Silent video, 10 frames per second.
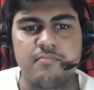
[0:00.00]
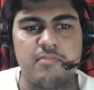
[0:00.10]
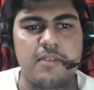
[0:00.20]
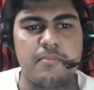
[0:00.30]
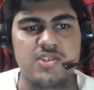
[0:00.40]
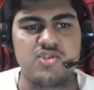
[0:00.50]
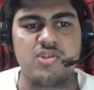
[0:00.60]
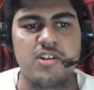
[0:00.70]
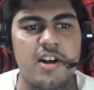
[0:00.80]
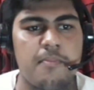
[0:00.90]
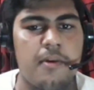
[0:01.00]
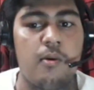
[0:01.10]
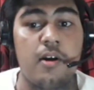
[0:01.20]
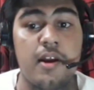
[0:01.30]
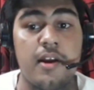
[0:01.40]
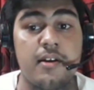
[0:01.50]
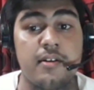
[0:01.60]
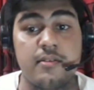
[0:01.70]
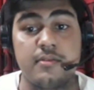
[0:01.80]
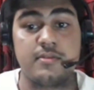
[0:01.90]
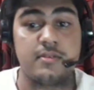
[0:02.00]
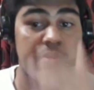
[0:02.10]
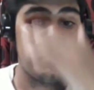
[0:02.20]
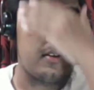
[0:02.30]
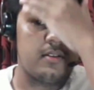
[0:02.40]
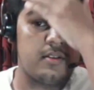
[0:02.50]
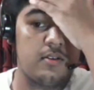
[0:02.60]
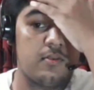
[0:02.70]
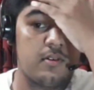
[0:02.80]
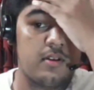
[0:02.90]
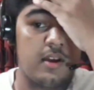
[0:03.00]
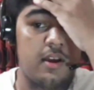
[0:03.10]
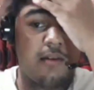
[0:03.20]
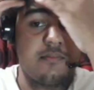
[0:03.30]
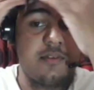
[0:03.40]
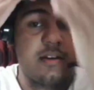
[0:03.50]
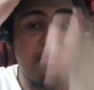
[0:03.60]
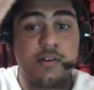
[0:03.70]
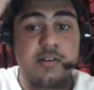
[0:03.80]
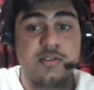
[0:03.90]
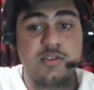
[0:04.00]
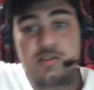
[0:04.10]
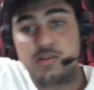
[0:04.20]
that much air power and they don't have that much